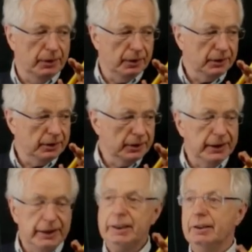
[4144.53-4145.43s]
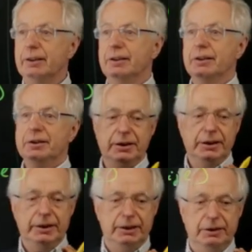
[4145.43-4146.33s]
the key,
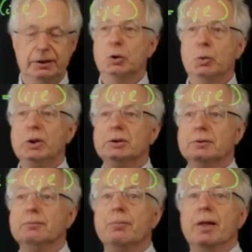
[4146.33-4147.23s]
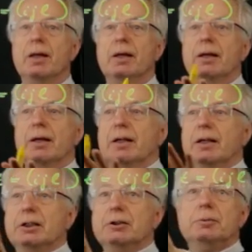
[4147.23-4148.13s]
key equation.
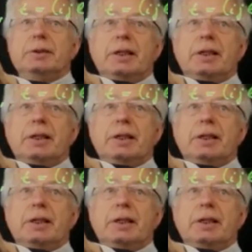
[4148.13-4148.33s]
If we